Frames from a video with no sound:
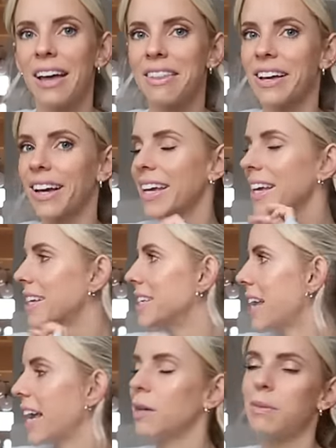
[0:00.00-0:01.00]
I think I can
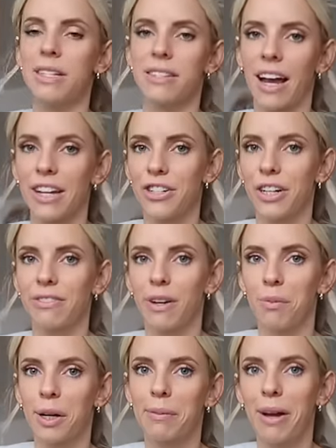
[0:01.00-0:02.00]
contain him in his high chair if
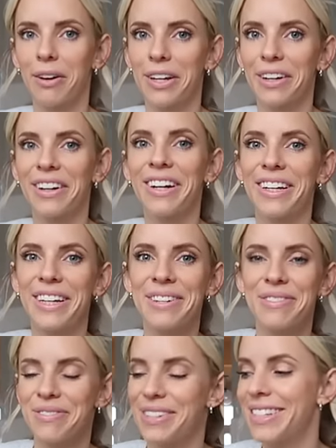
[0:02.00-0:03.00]
I bring him out here and
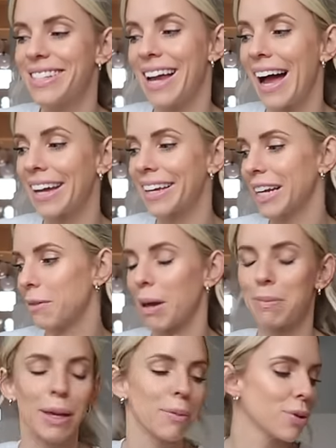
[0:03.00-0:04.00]
give him a snack, and I
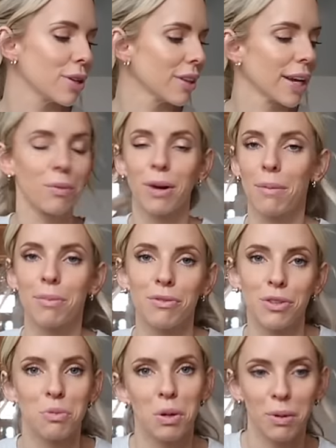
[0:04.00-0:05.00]
might be able to like wrap a
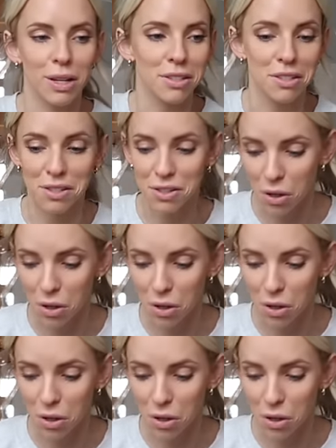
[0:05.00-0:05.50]
few more presents.